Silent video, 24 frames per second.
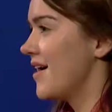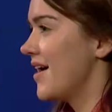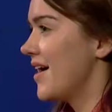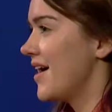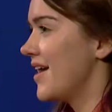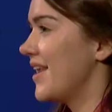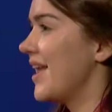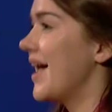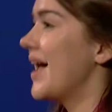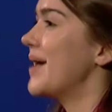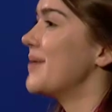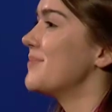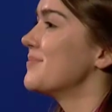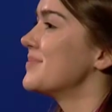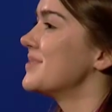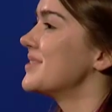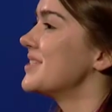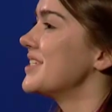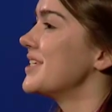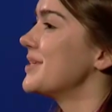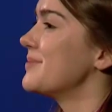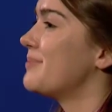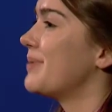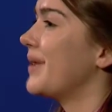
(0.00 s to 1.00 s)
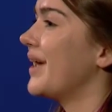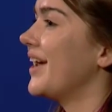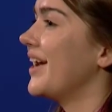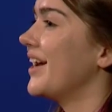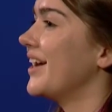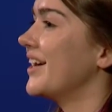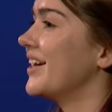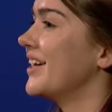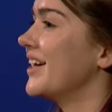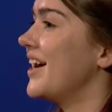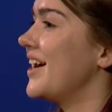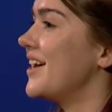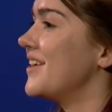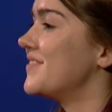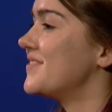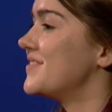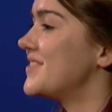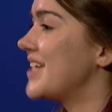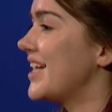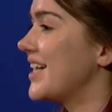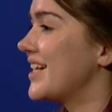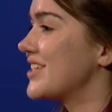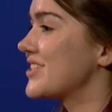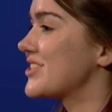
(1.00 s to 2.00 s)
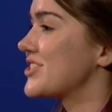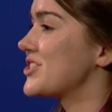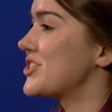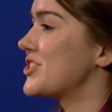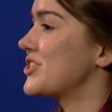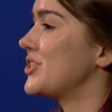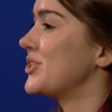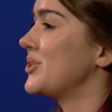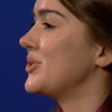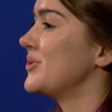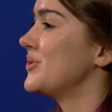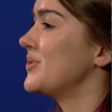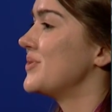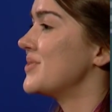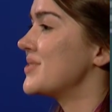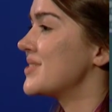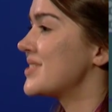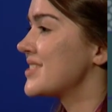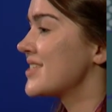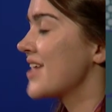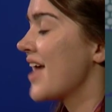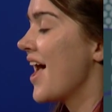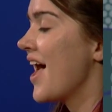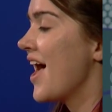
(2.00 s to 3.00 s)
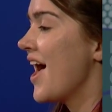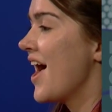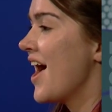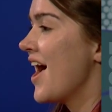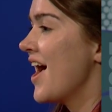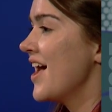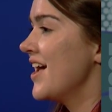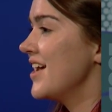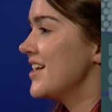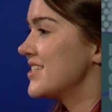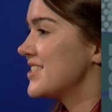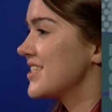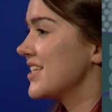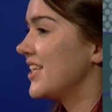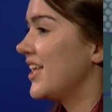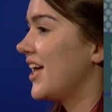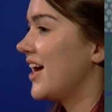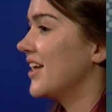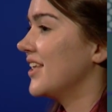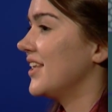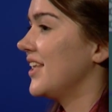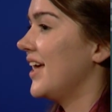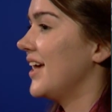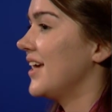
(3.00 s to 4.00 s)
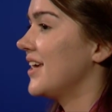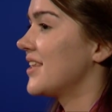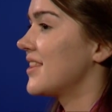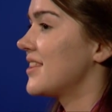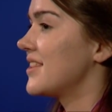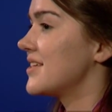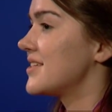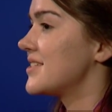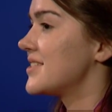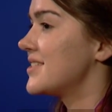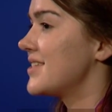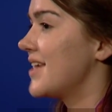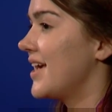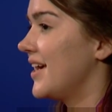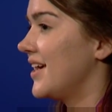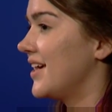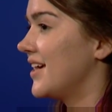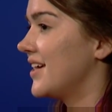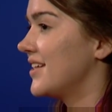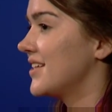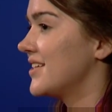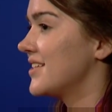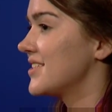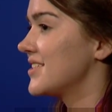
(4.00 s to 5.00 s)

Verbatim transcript: An empty pair of dance shoes is a lot like the sand.